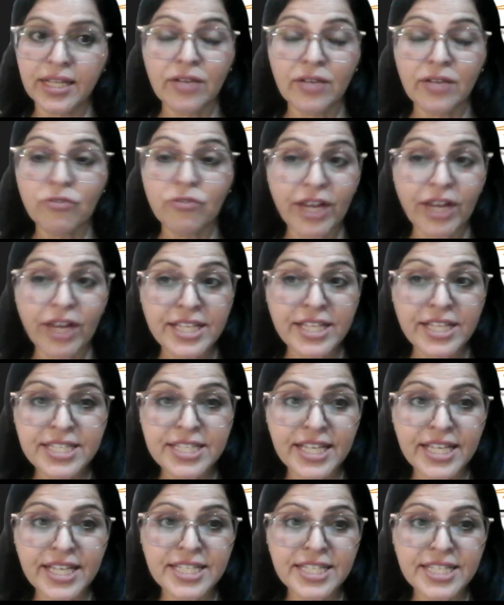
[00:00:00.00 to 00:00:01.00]
Why
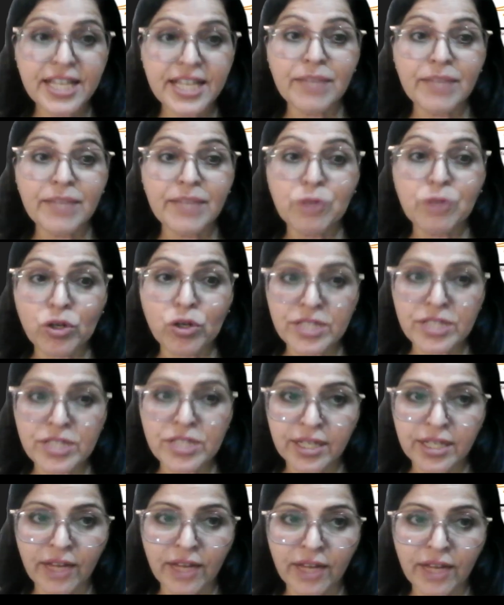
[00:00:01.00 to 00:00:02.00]
6? Because the
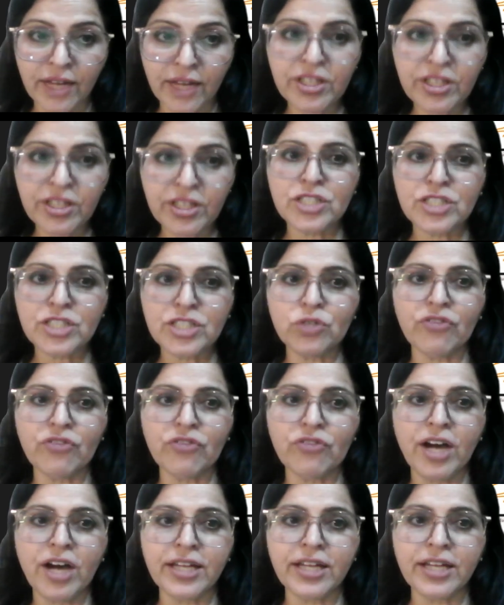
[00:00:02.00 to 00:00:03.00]
configuration of
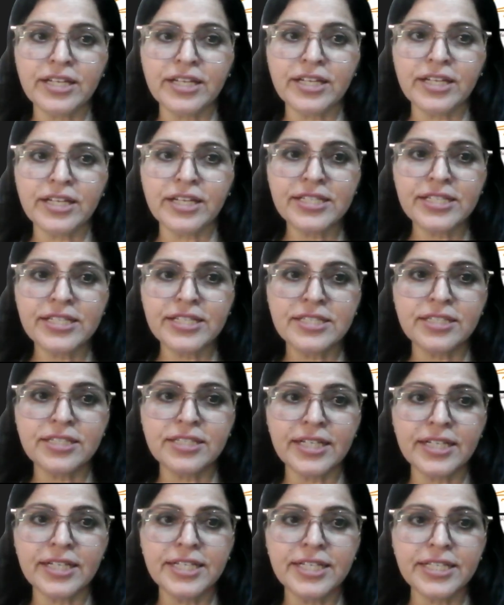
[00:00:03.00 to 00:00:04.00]
iron is
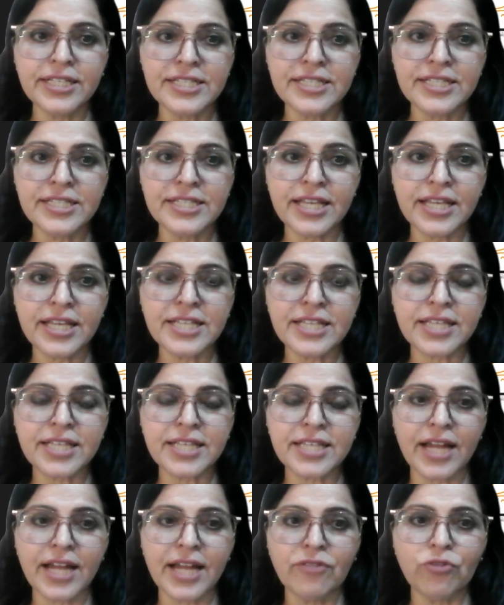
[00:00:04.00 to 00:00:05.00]
3d6
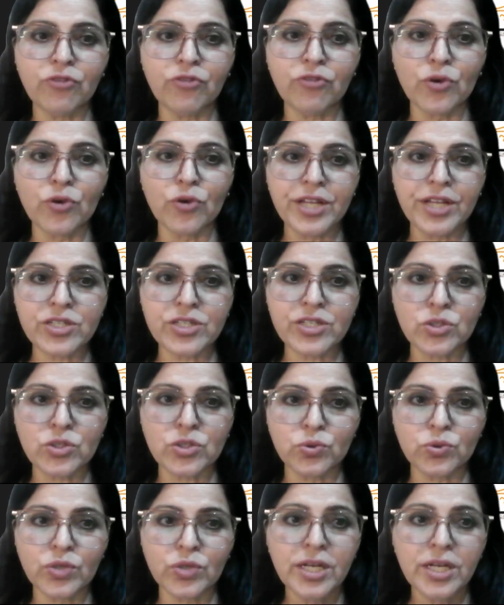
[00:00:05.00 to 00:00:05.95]
and 4s2.